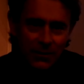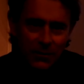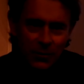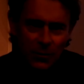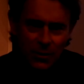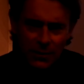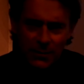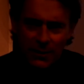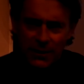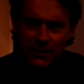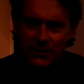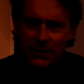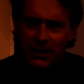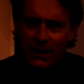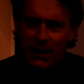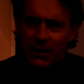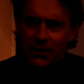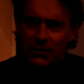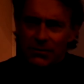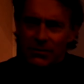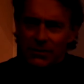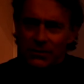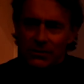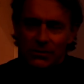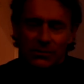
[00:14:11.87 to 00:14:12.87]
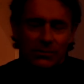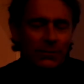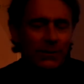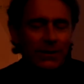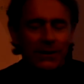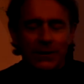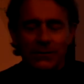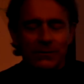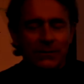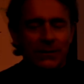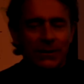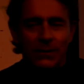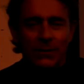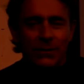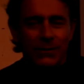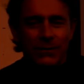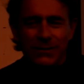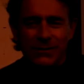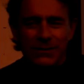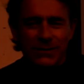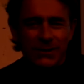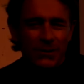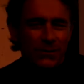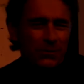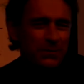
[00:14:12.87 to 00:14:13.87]
What about the Irish? Well, no,
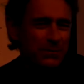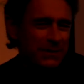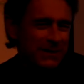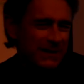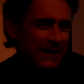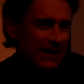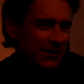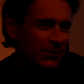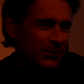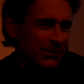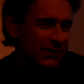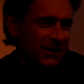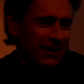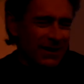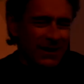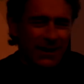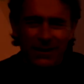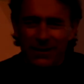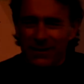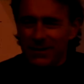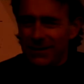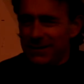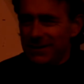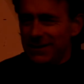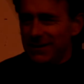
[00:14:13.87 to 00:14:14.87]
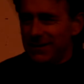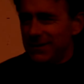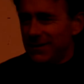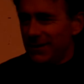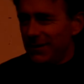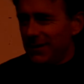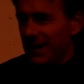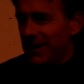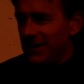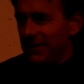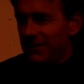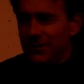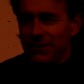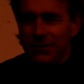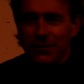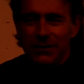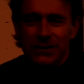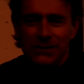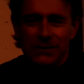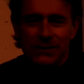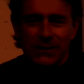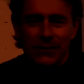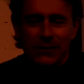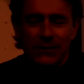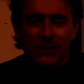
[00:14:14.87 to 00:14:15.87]
there's no potatoes in Ireland until, I don't know, the
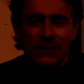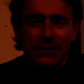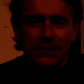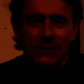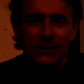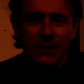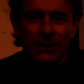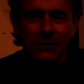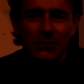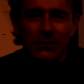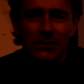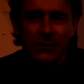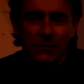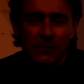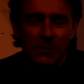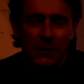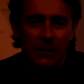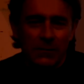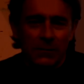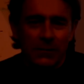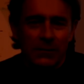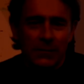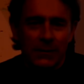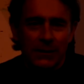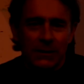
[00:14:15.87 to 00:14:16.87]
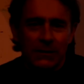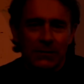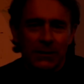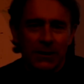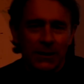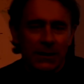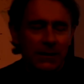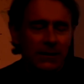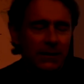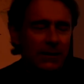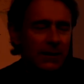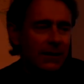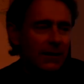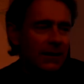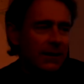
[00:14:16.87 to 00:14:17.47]
1700s probably, right?